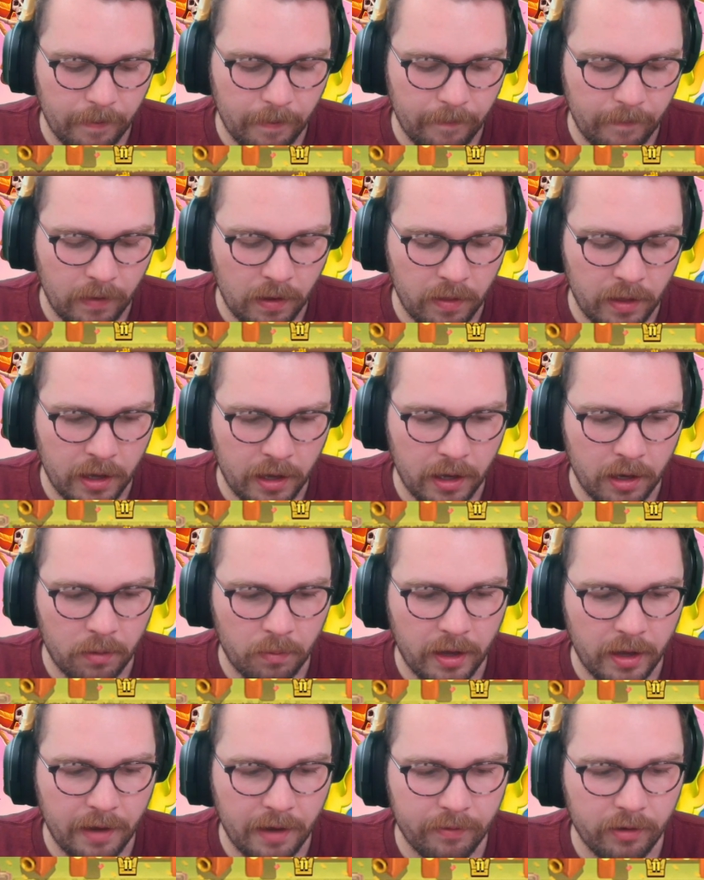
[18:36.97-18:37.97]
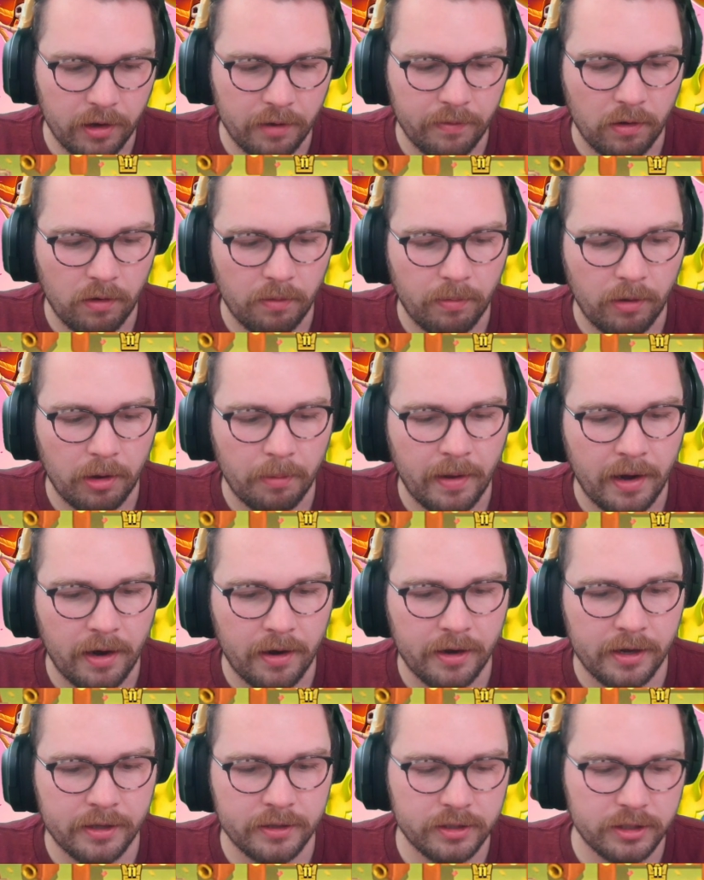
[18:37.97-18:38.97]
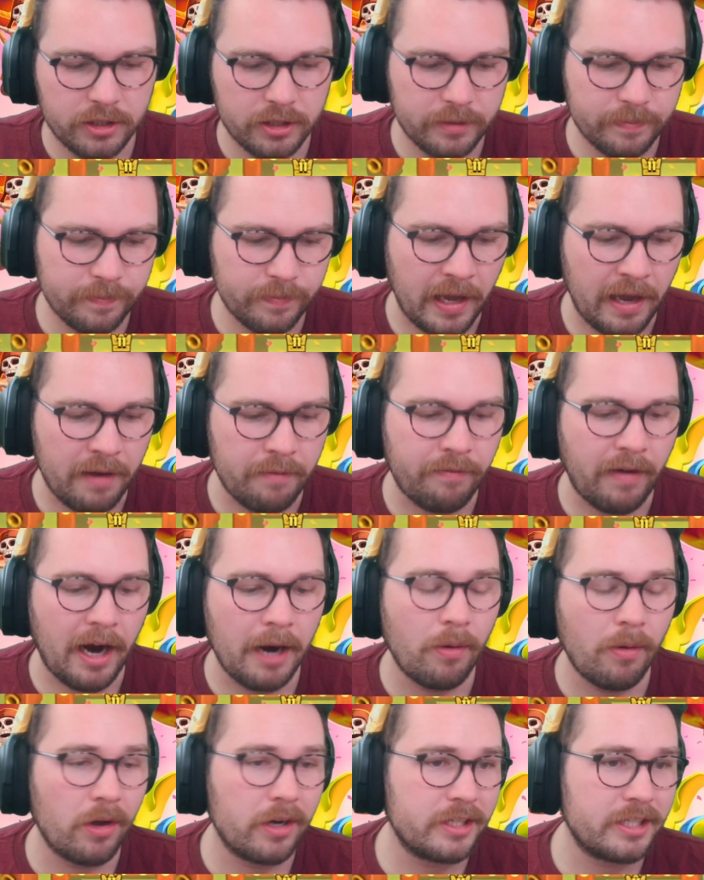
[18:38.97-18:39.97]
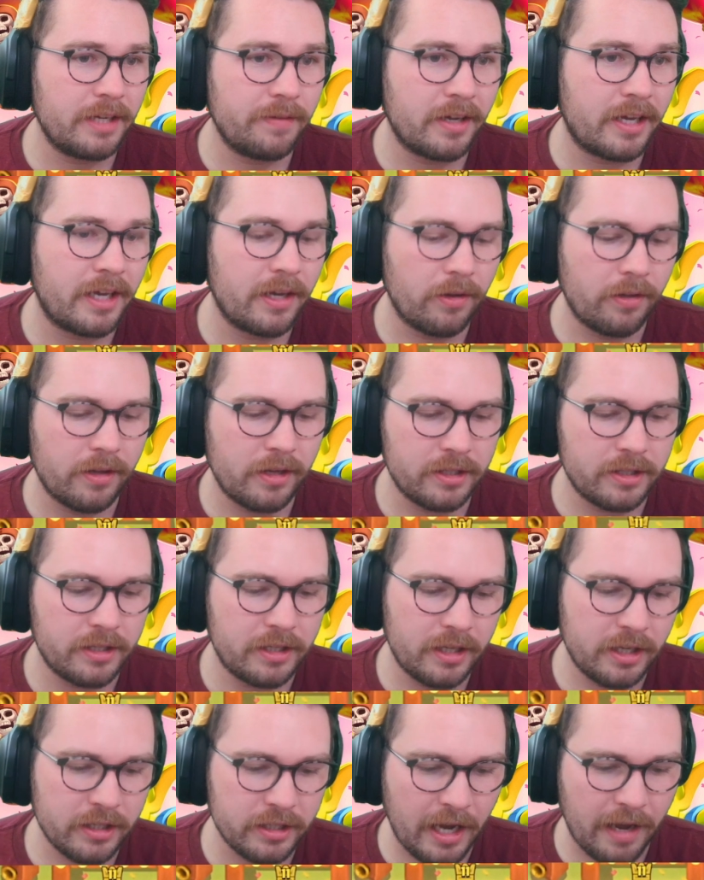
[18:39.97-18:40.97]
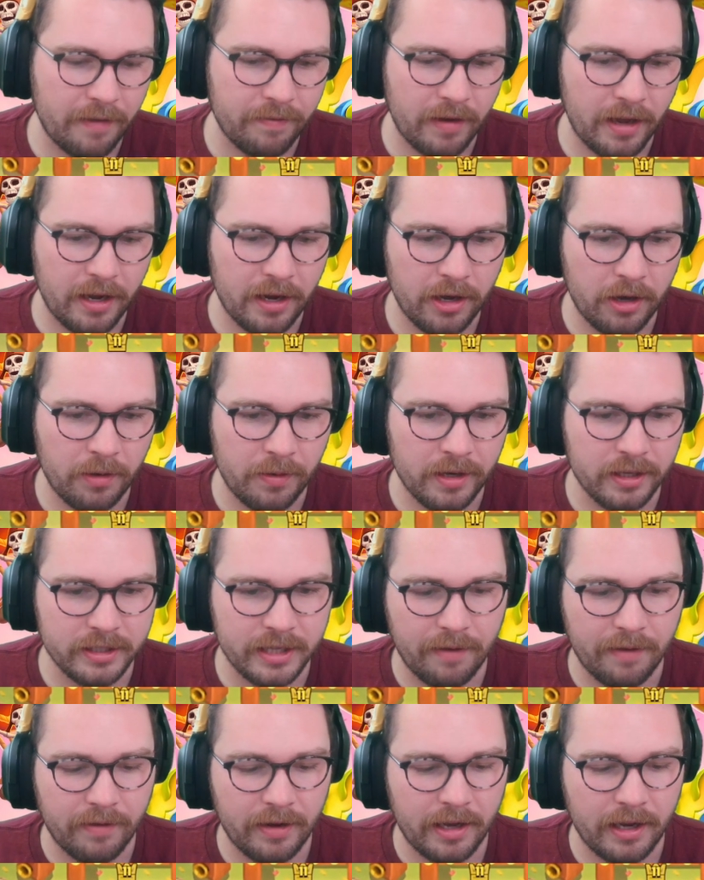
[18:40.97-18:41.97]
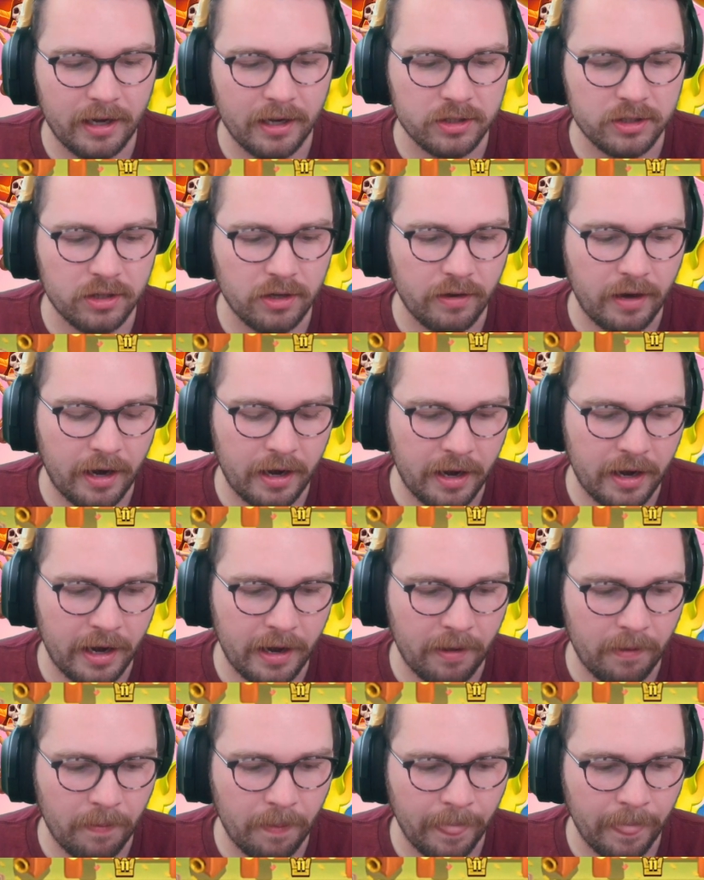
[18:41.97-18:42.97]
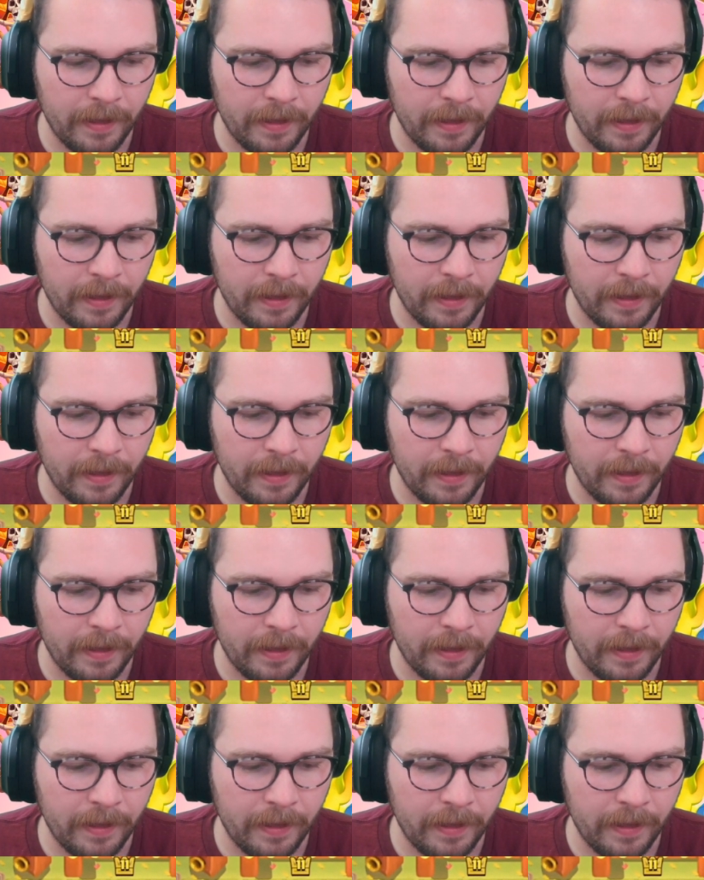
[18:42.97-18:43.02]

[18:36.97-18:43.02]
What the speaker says: And then we have our Evolved Barbarians. And Fireball doesn't even kill these. He doesn't have NATO. He doesn't have any Elixir right now.